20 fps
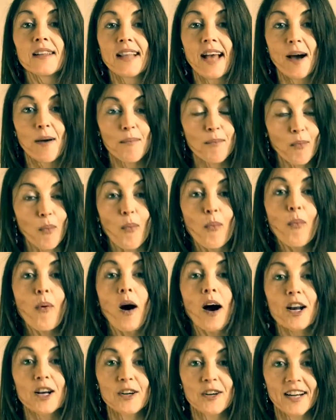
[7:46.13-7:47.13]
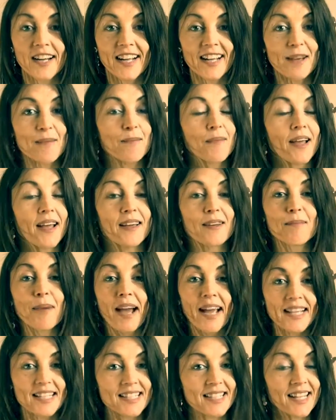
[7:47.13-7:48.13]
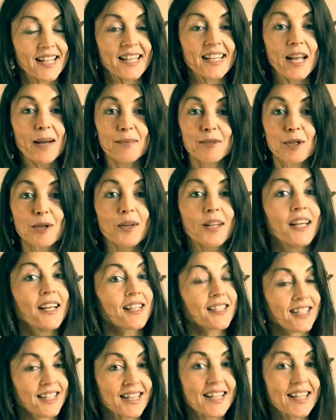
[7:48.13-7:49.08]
how watery and Piscean Neptune is.